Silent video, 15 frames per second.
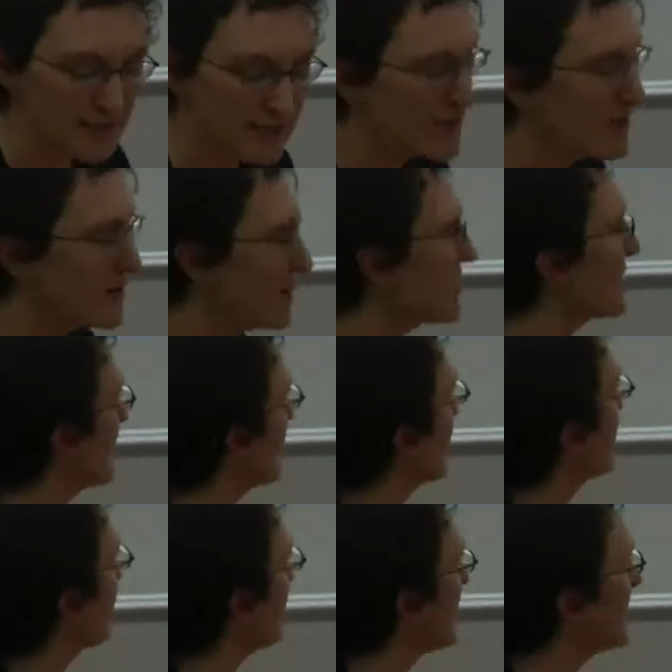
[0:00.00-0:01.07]

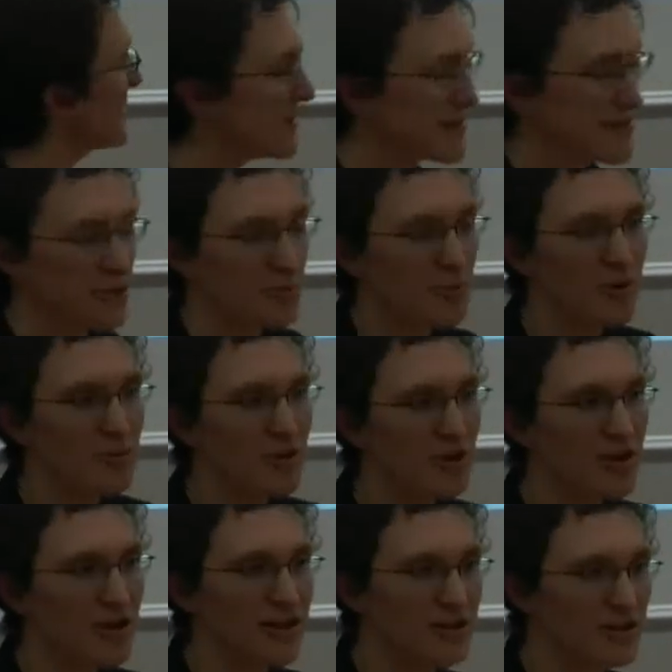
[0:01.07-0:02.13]
The businesses are
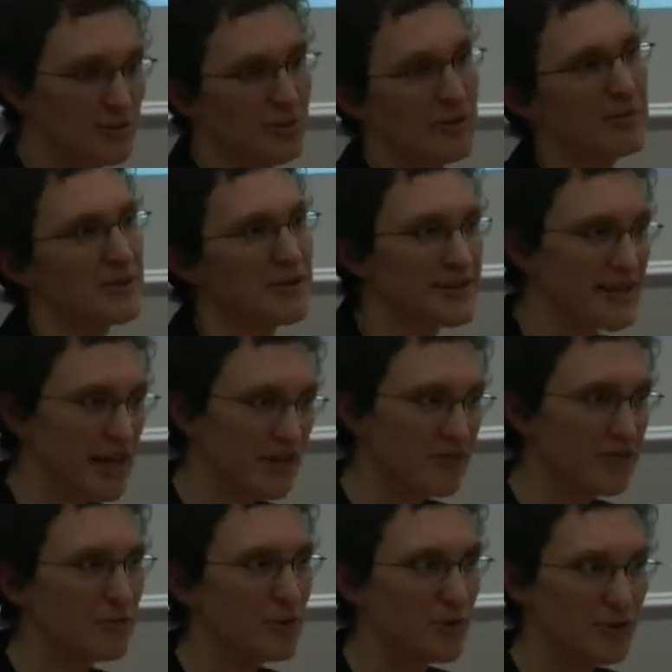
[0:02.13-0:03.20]
primarily either people in
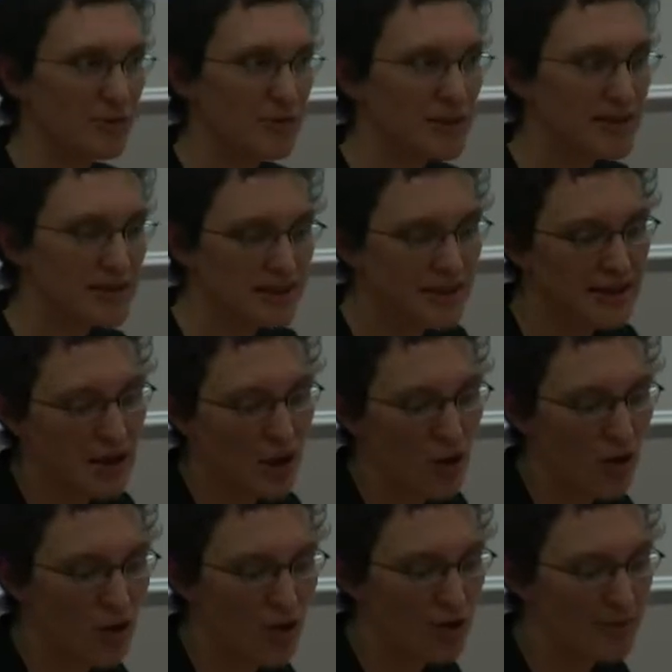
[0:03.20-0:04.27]
self-employment
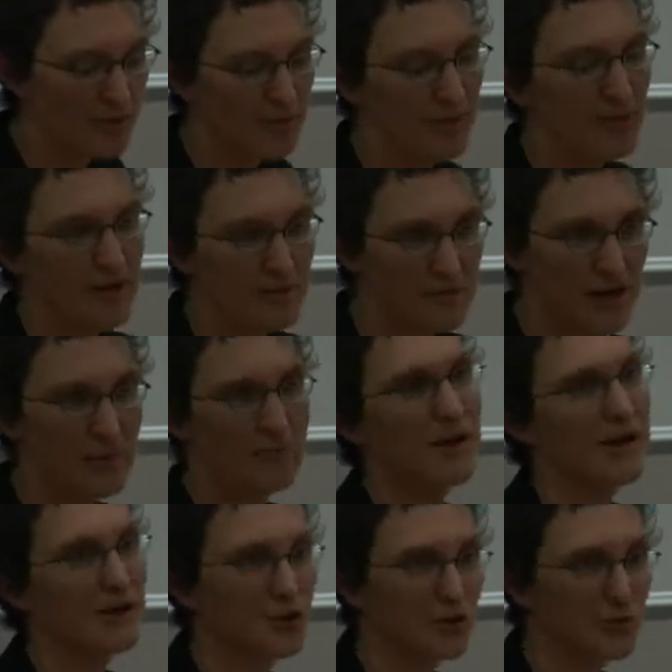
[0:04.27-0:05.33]
or people in
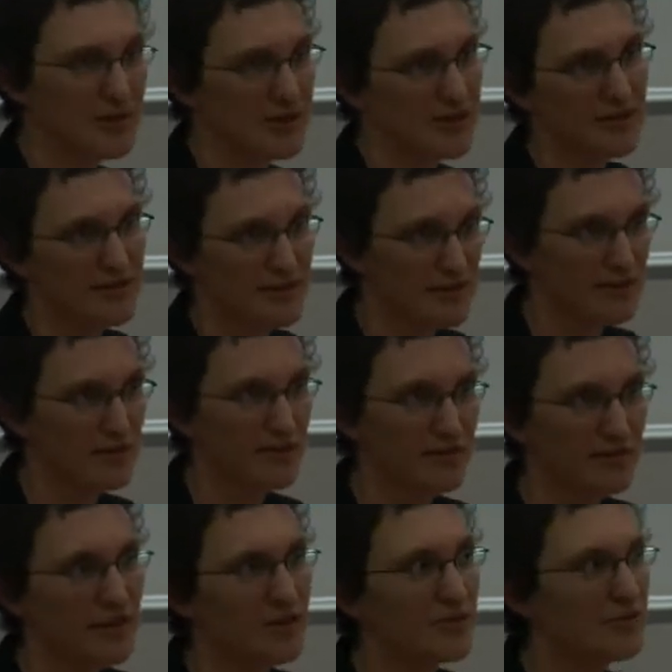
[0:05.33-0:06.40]
micro businesses. There are
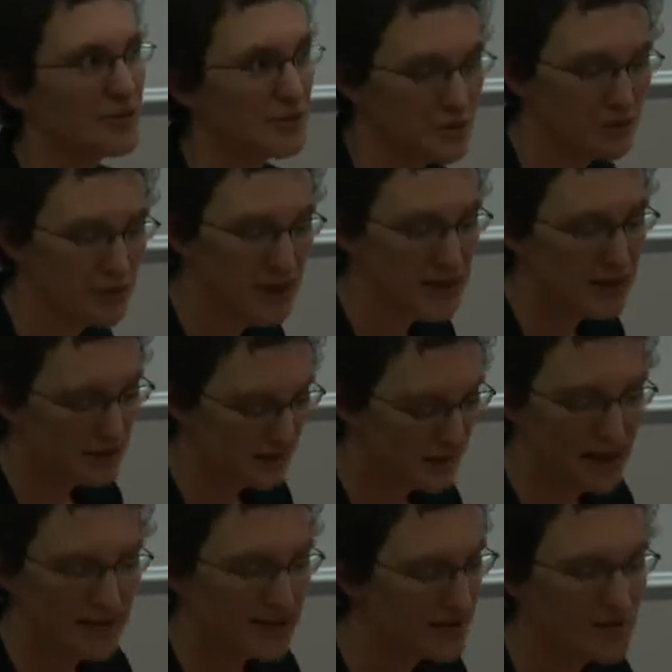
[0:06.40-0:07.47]
very few,
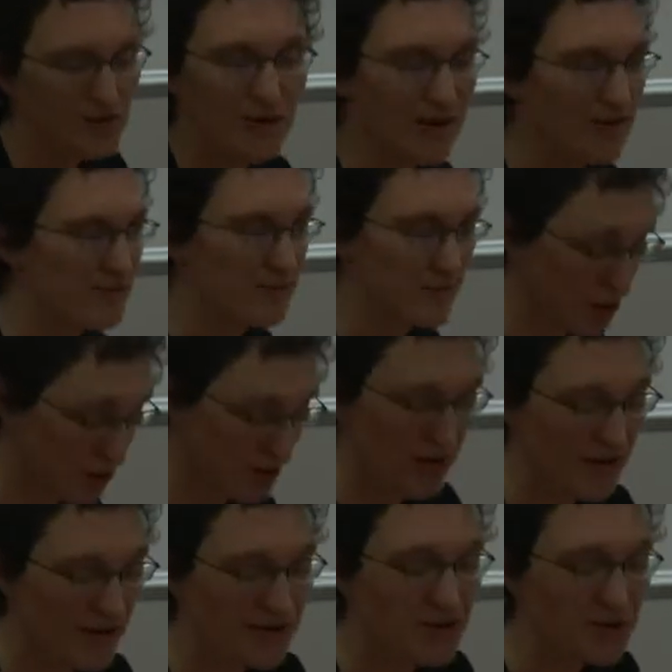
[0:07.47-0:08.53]
less than 12 or
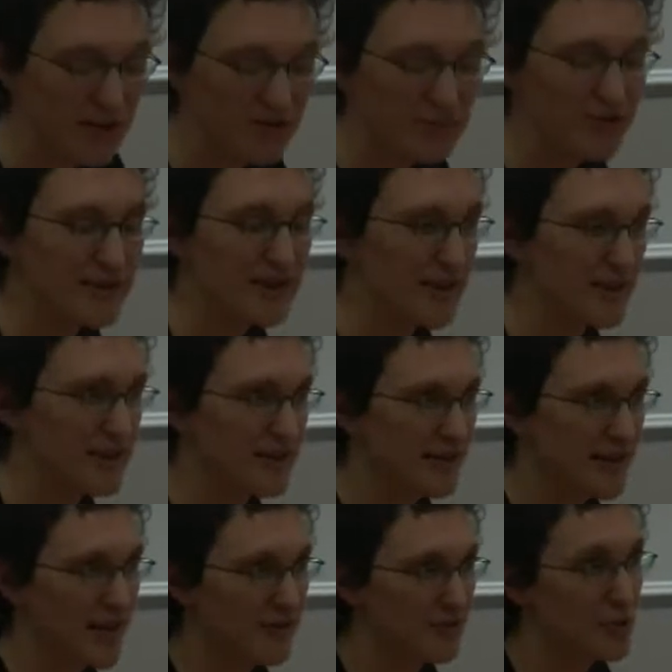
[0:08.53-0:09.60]
around 12%
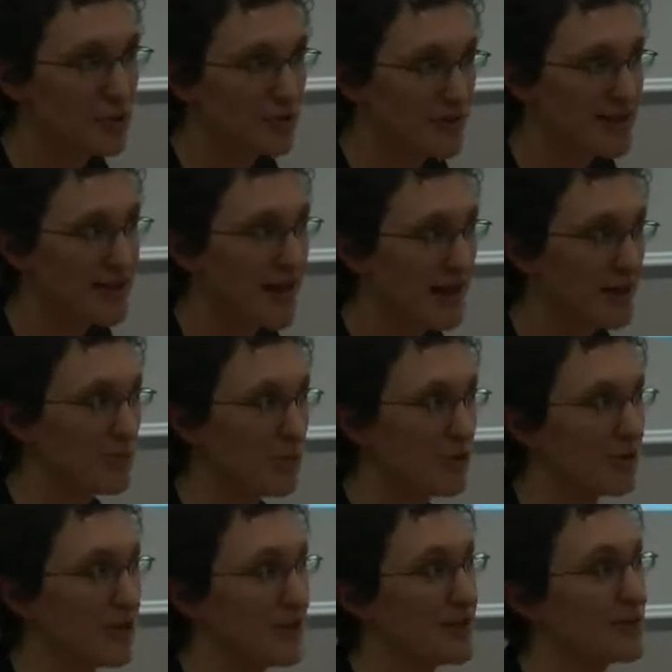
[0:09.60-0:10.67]
have more than 10
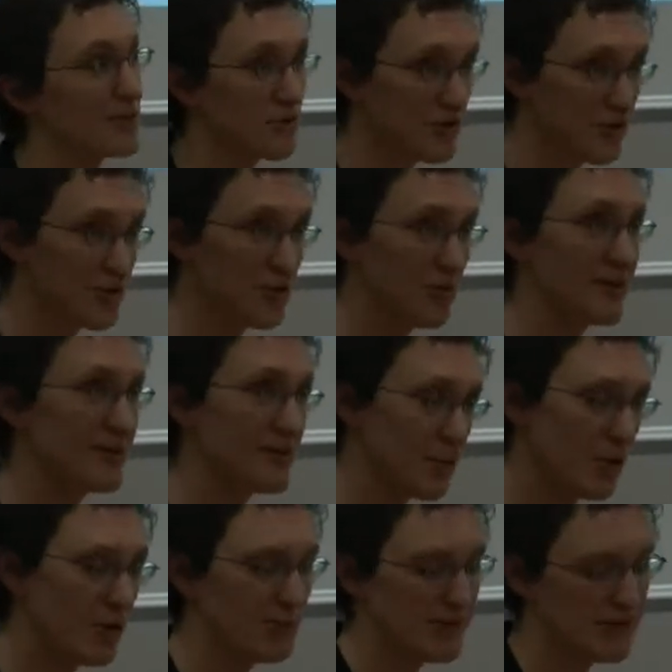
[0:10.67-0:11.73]
employees. So we're talking about
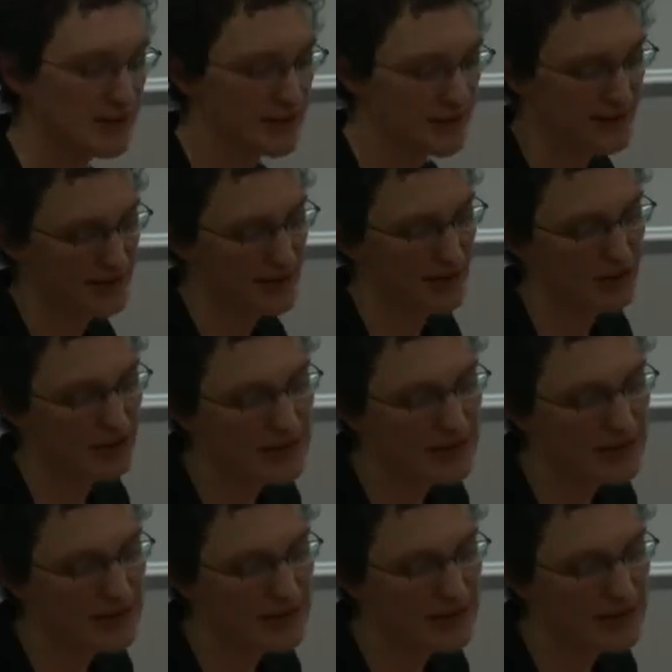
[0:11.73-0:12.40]
small businesses here.